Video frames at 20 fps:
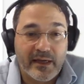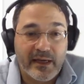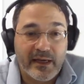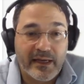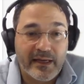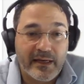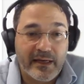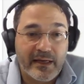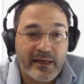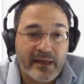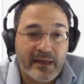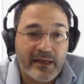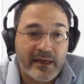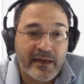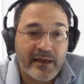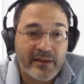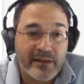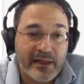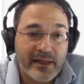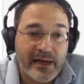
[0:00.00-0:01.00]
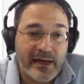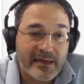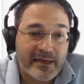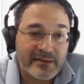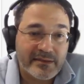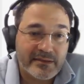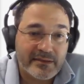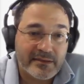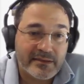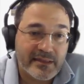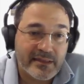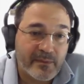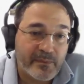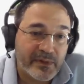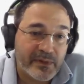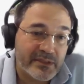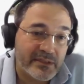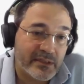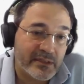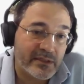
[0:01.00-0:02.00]
And the last
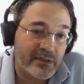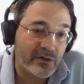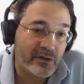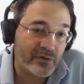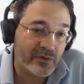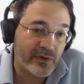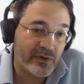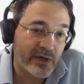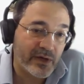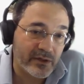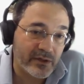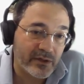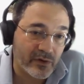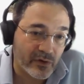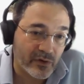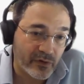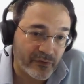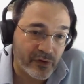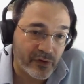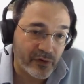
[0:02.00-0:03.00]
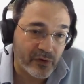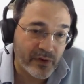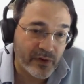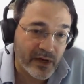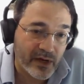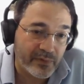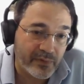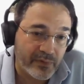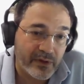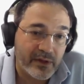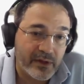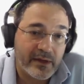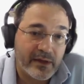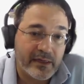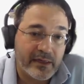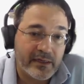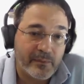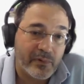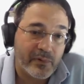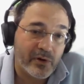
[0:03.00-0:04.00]
step is that you create your own Fiori app
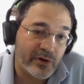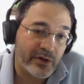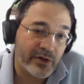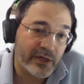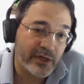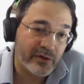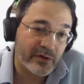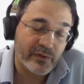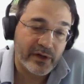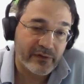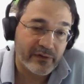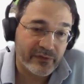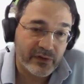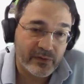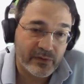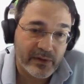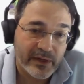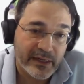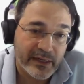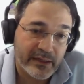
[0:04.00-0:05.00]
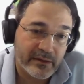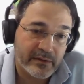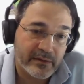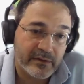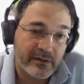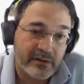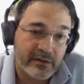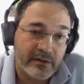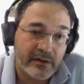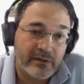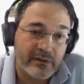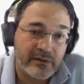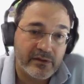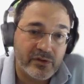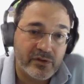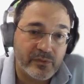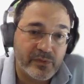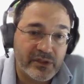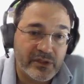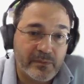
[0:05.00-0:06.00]
and deploy it wherever you like,
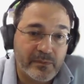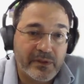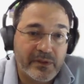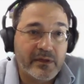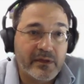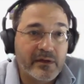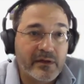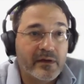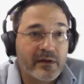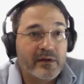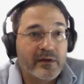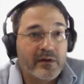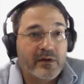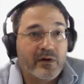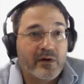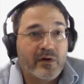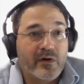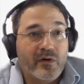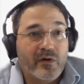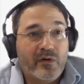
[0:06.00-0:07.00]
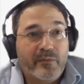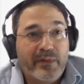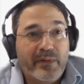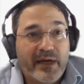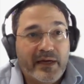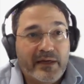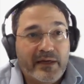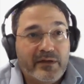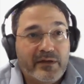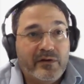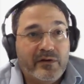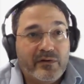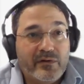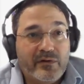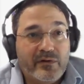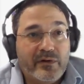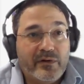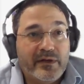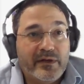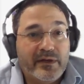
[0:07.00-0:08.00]
either to BTP or back to
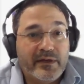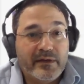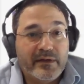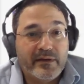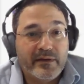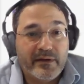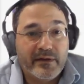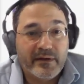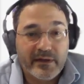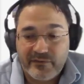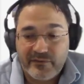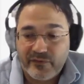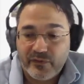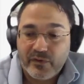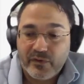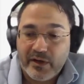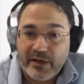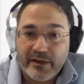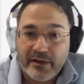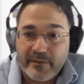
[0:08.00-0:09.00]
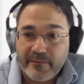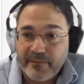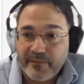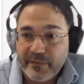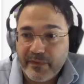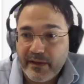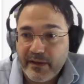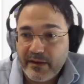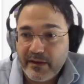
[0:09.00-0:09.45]
your S4HANA.